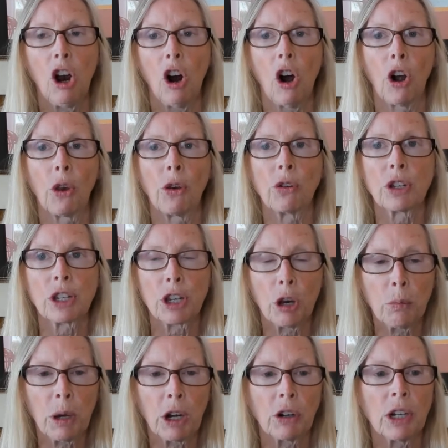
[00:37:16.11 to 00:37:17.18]
are there
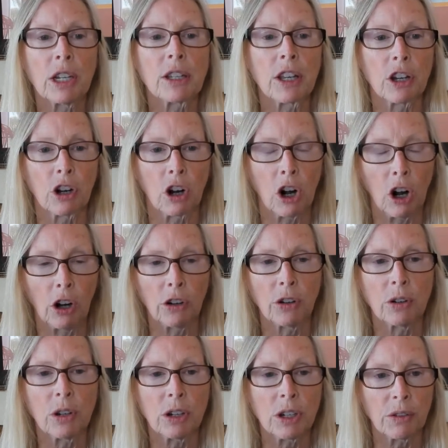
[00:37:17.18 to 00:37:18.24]
some areas that are harder
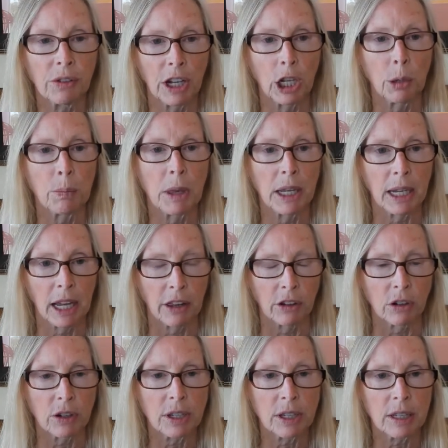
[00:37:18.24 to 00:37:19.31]
to develop than
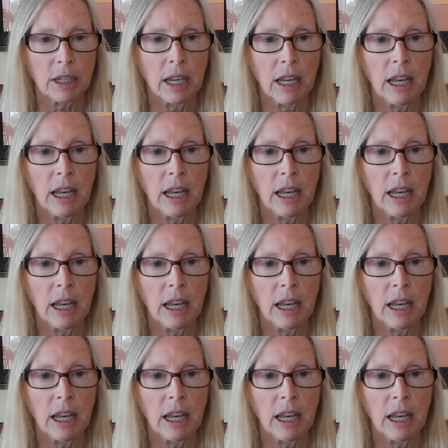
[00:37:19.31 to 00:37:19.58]
others,